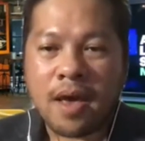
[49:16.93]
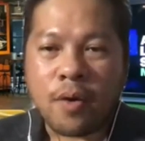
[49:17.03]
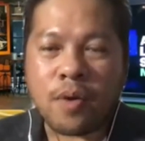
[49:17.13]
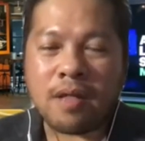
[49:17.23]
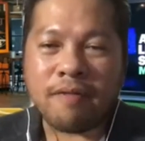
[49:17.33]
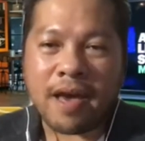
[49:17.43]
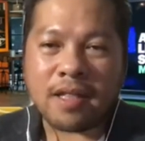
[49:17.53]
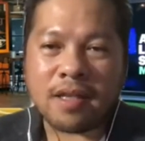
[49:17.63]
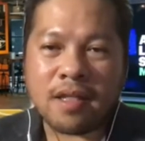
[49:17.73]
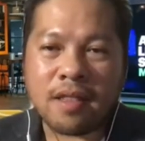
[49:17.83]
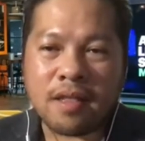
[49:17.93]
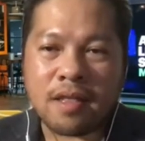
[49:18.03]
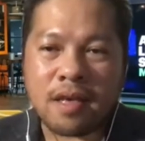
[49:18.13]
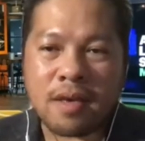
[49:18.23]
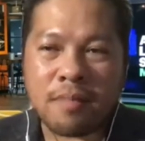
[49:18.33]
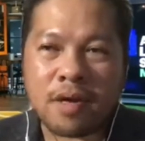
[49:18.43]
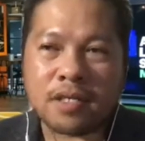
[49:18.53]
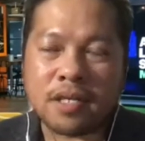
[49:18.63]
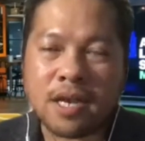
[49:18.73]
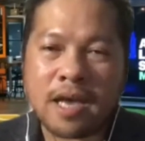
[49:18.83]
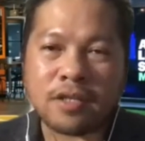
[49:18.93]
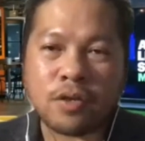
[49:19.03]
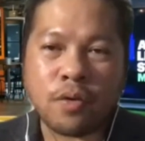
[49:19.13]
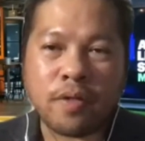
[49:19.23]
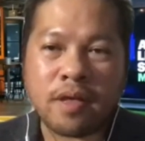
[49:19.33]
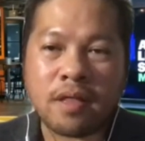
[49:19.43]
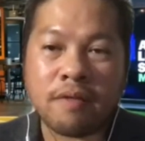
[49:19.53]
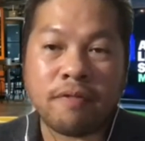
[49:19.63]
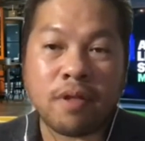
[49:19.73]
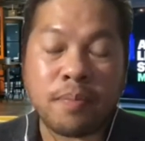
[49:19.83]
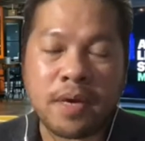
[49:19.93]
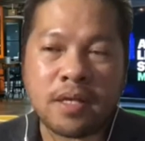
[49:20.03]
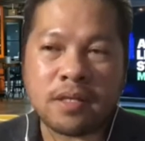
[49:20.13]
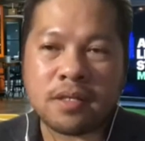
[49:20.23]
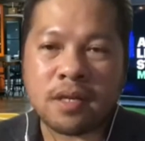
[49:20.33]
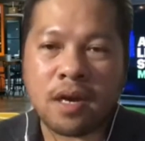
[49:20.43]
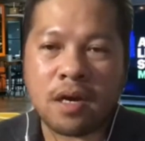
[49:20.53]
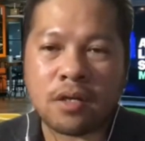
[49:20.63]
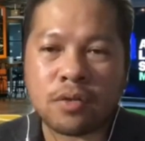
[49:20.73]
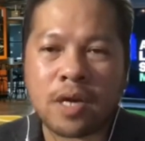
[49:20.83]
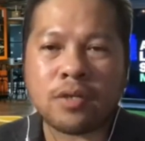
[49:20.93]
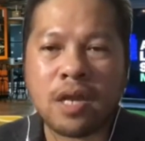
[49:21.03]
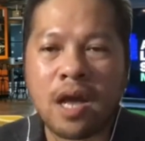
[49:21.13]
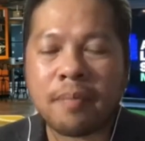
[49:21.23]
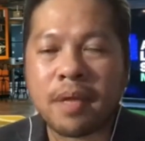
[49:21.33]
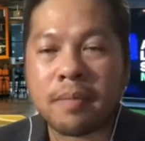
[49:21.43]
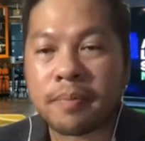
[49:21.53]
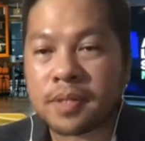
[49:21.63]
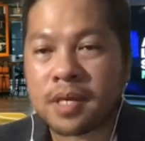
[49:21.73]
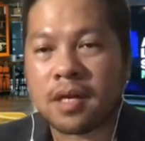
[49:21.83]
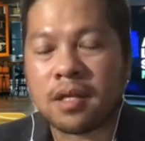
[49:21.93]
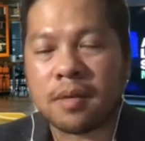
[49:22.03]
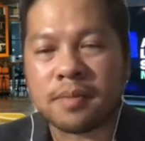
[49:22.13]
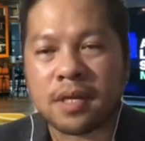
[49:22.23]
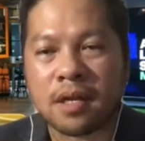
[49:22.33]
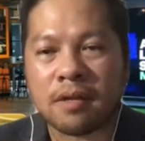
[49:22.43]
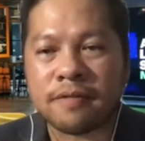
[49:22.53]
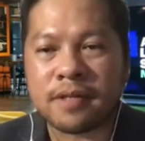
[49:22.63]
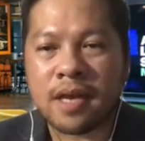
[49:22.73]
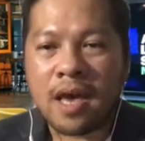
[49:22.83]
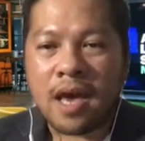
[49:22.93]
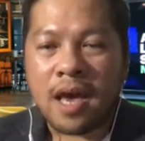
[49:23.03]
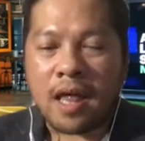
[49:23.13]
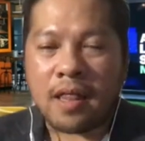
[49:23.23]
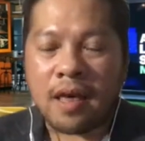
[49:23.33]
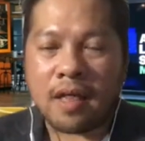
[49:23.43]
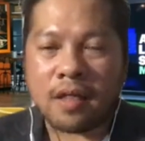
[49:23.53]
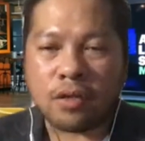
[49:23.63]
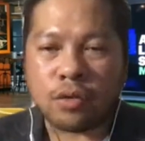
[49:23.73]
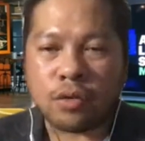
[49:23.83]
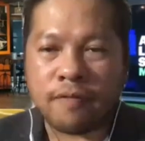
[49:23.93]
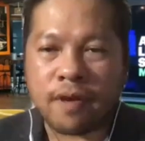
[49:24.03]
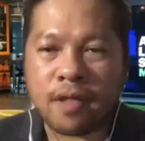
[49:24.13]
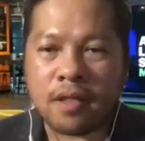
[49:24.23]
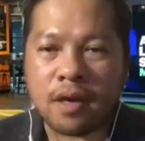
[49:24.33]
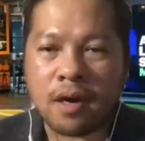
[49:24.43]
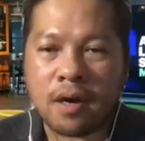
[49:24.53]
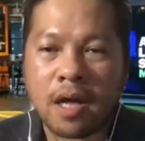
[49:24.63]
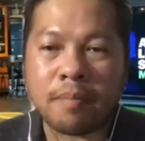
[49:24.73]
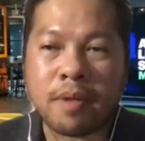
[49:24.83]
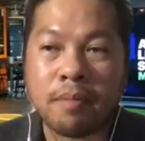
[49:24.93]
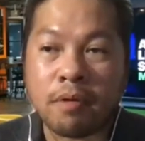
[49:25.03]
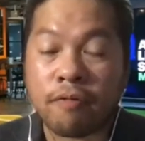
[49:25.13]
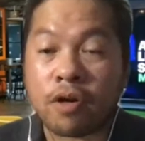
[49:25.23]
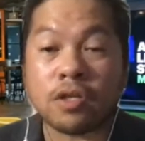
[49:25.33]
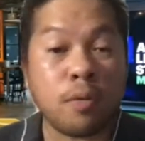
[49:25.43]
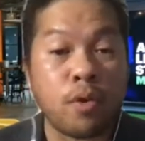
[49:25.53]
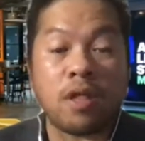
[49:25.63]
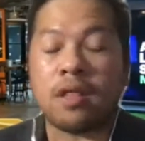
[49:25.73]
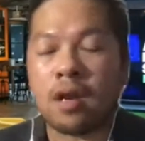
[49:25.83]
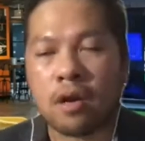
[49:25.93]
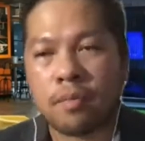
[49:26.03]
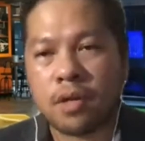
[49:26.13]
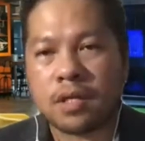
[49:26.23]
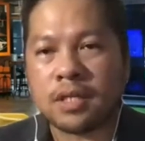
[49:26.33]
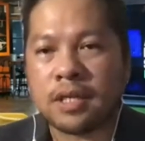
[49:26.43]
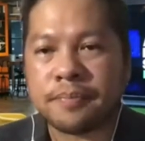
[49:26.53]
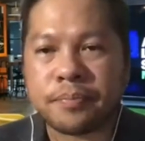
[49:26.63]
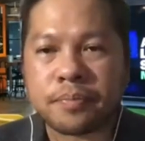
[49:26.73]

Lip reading: we invited the marginalized youth in the Philippines to actually help them upskill themselves and then to even help them look for a job within their community.